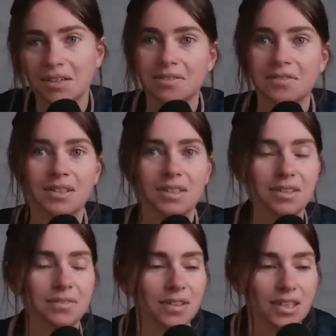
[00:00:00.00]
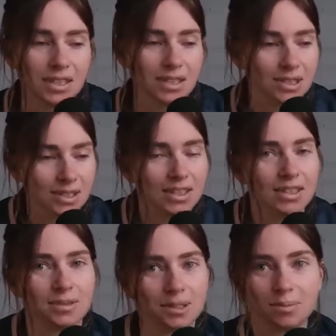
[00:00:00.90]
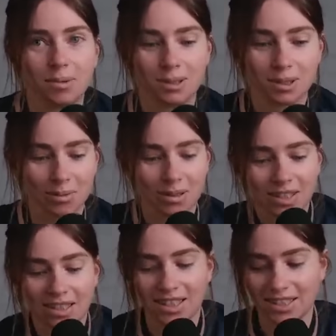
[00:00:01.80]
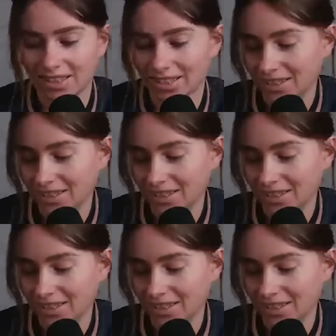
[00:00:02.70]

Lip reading: A very financially irresponsible thing.